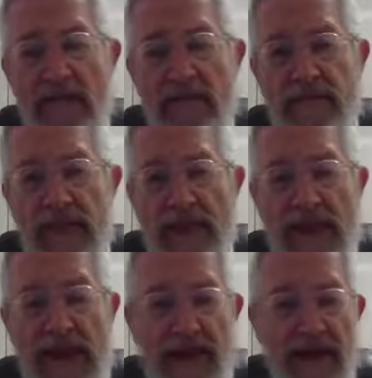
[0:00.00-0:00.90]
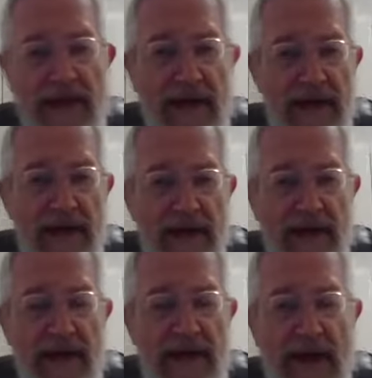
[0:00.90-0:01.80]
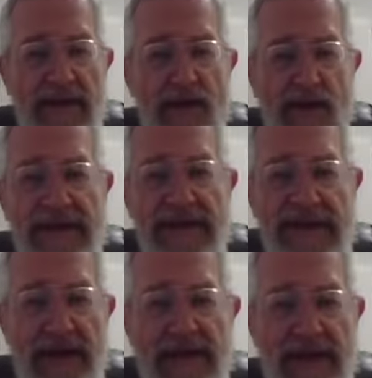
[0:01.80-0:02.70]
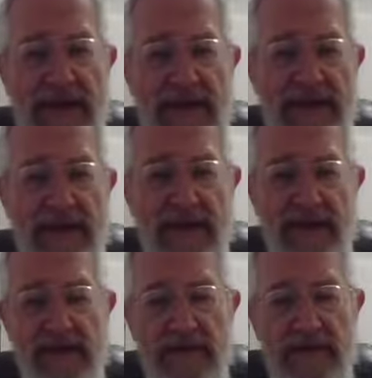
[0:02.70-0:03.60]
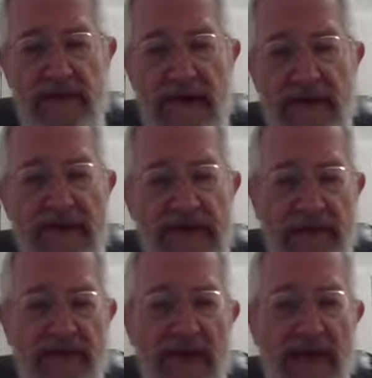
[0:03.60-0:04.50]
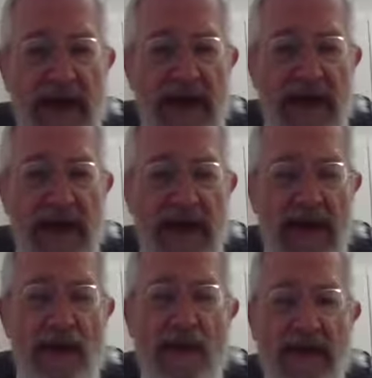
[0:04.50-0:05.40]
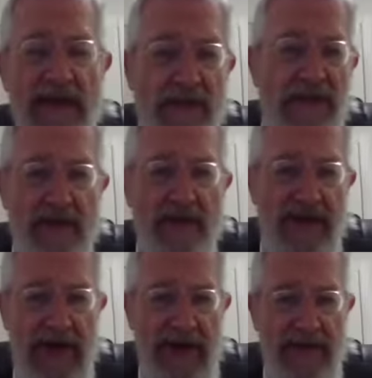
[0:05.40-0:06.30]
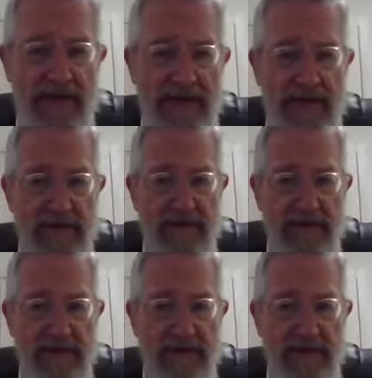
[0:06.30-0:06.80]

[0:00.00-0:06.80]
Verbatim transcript: and then he had to wait seven days. On the seventh day, he went to the mikveh again.